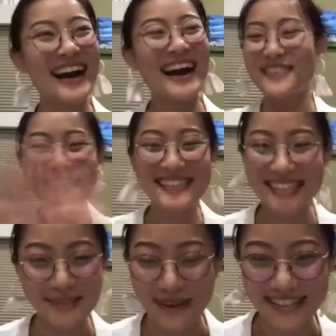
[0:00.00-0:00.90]
I really didn't
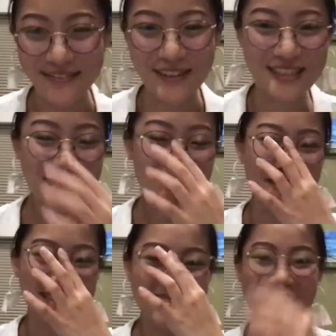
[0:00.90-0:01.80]
expect it, first of all, because